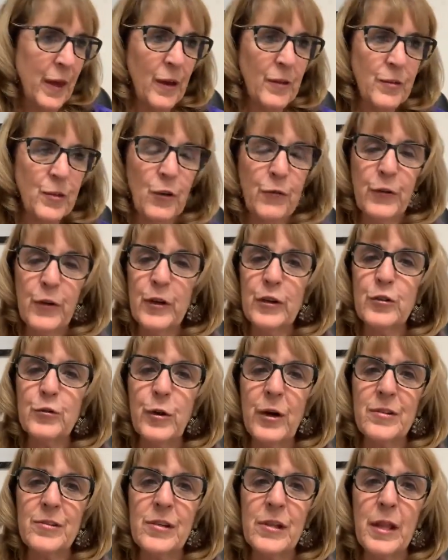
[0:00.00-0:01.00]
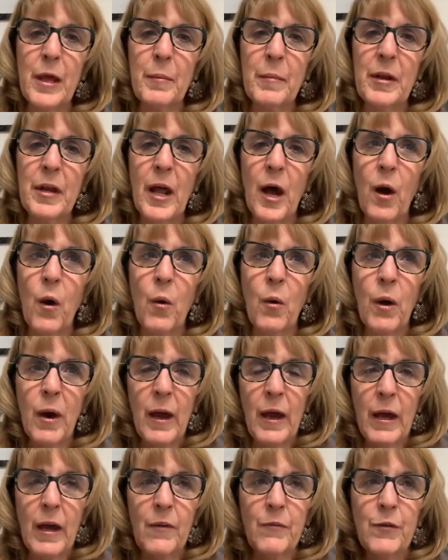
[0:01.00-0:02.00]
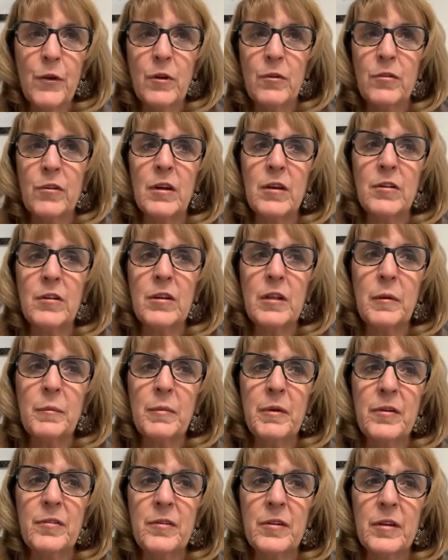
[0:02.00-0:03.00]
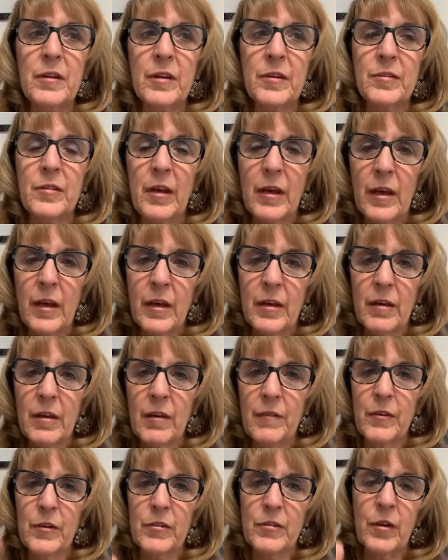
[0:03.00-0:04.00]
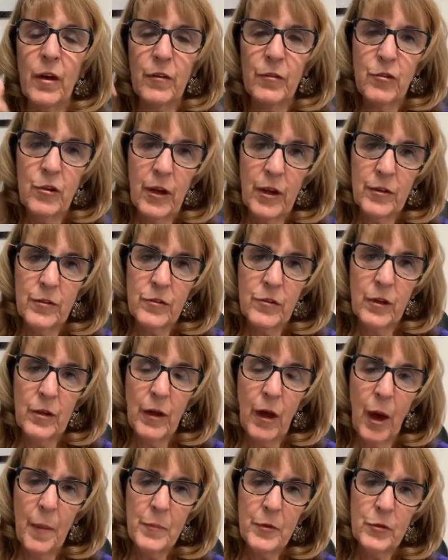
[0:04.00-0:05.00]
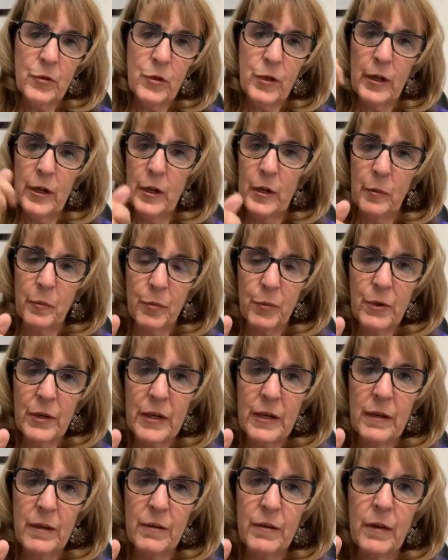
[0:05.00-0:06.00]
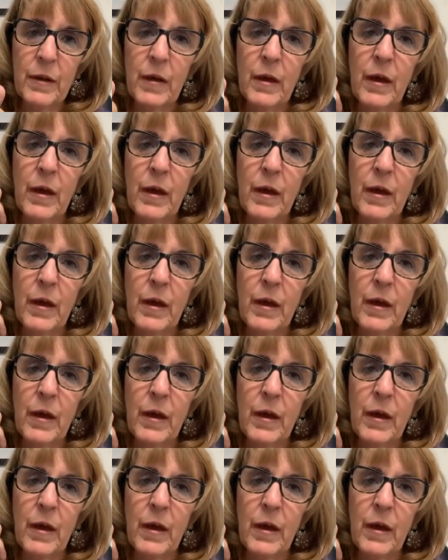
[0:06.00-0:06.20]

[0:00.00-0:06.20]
So if you're interested, let me know. If you're addicted to busyness, give yourself a chance, opportunity to breathe,